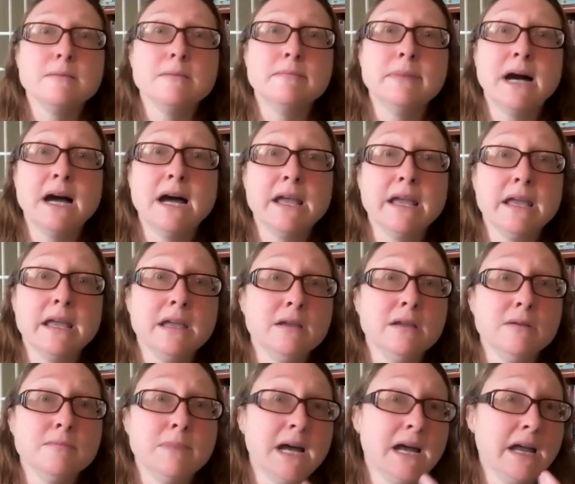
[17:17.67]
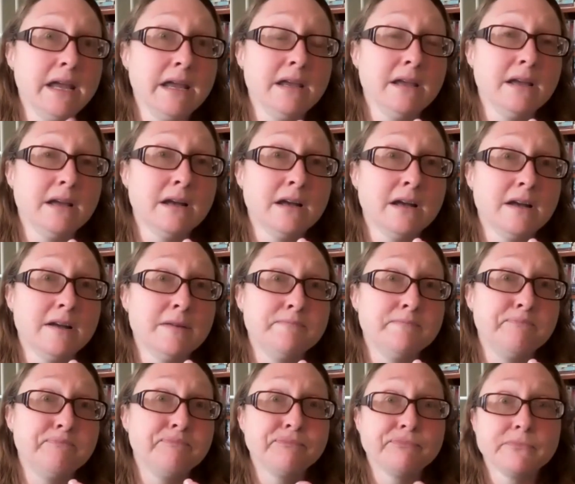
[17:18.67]
My
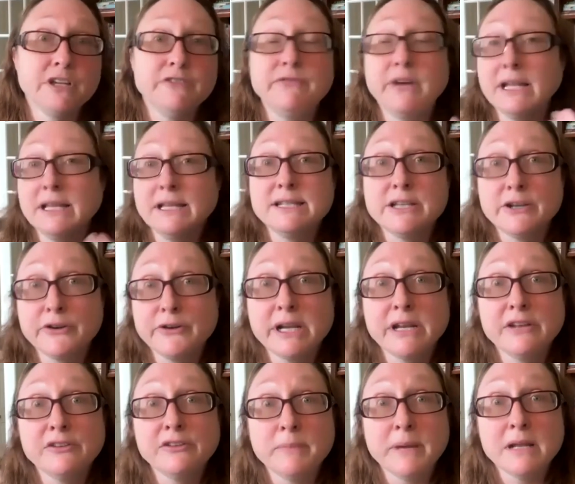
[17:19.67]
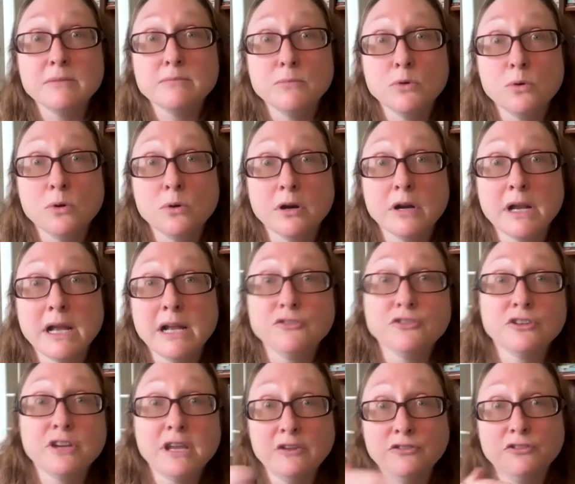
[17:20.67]
volunteering has been more
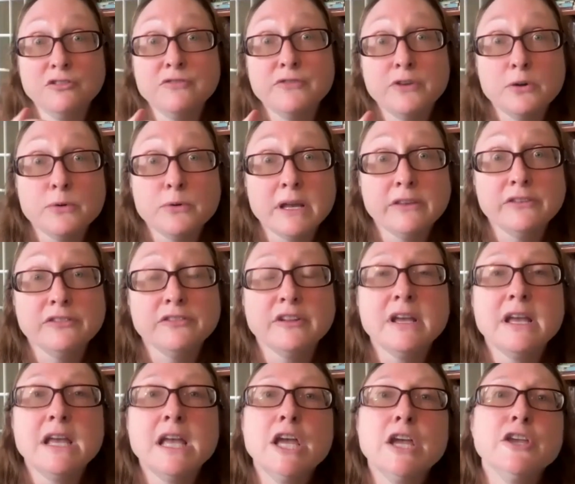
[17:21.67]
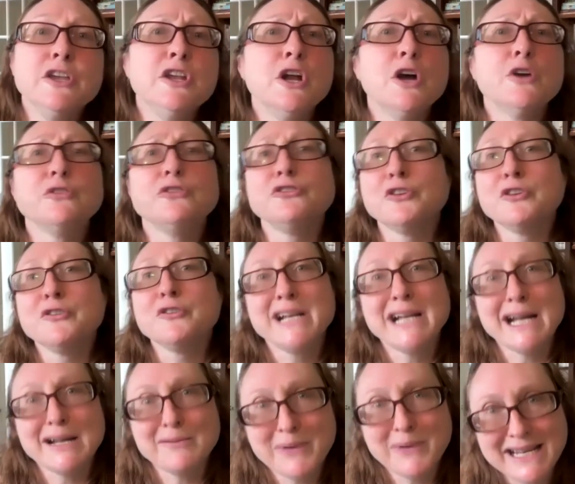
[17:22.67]
education focused.
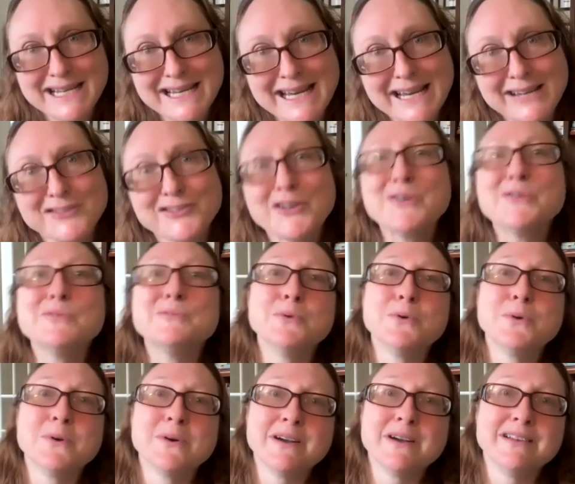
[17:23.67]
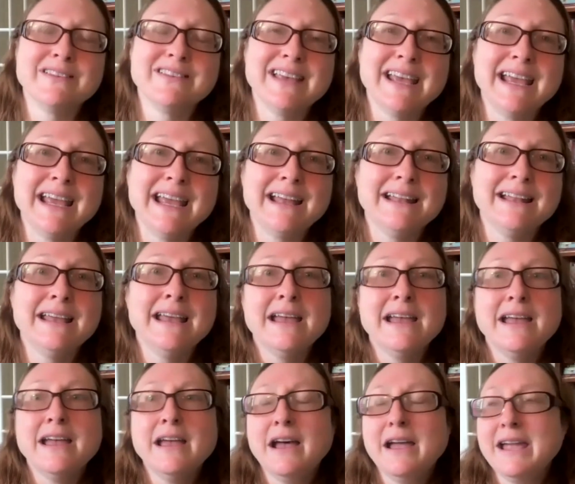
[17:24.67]
Serving on PTSO boards and
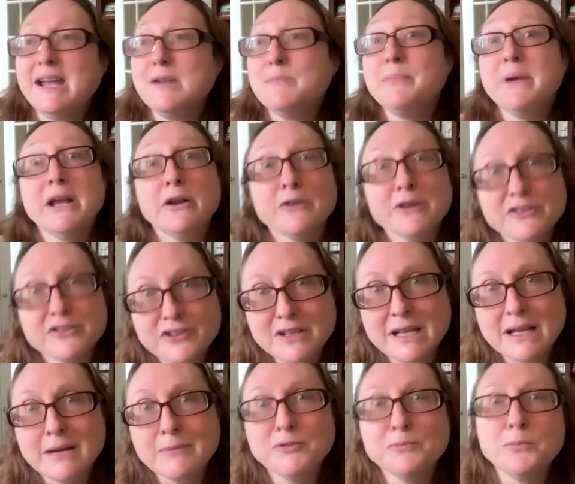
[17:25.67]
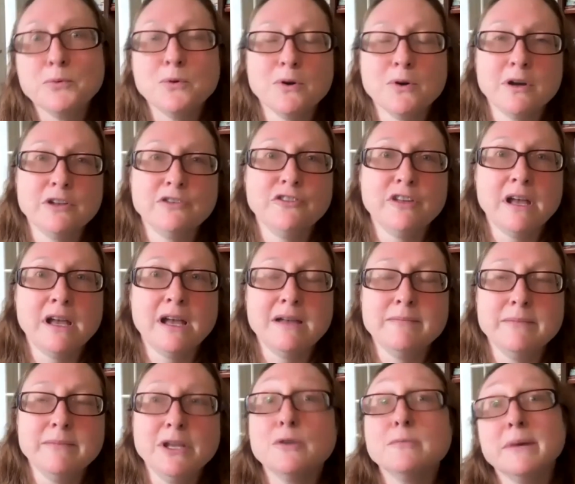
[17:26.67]
parents clubs boards.
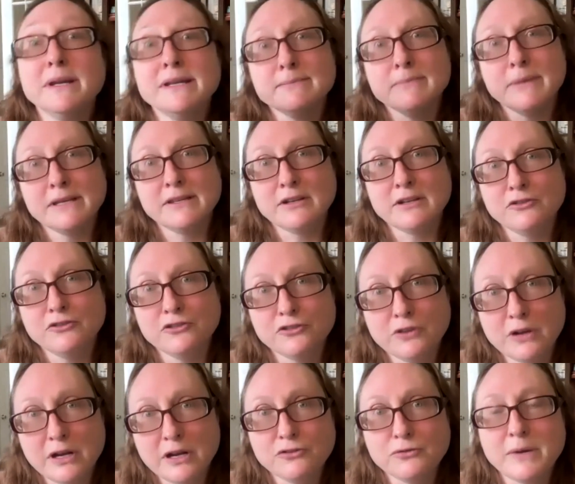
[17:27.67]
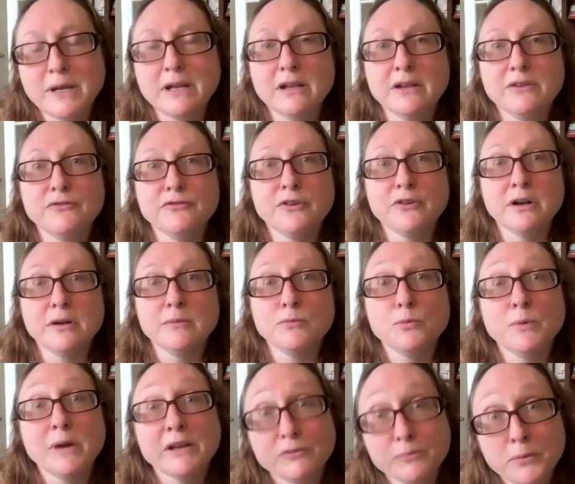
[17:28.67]
My son just graduated
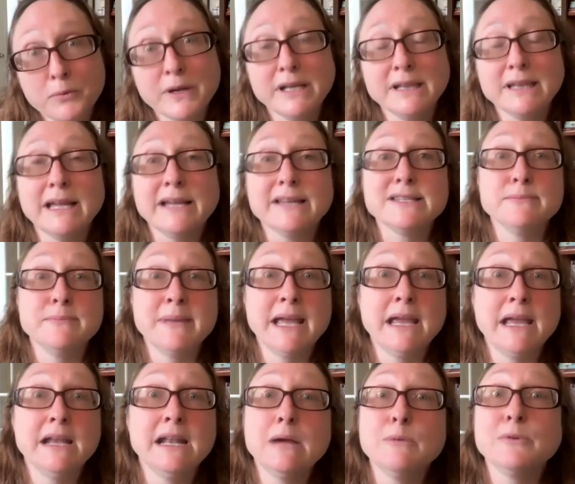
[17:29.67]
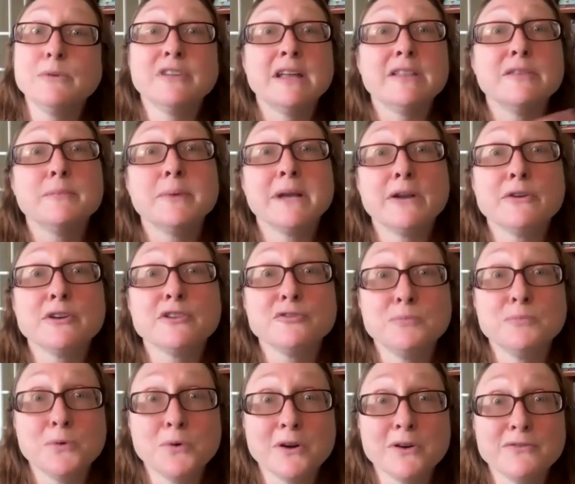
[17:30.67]
from West Point last May, and I was on the parents
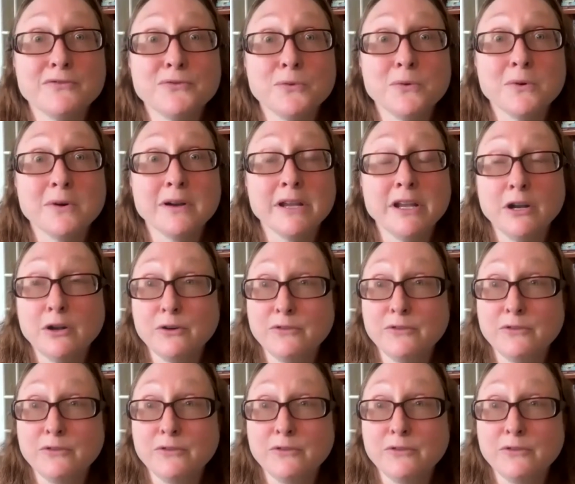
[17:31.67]
board for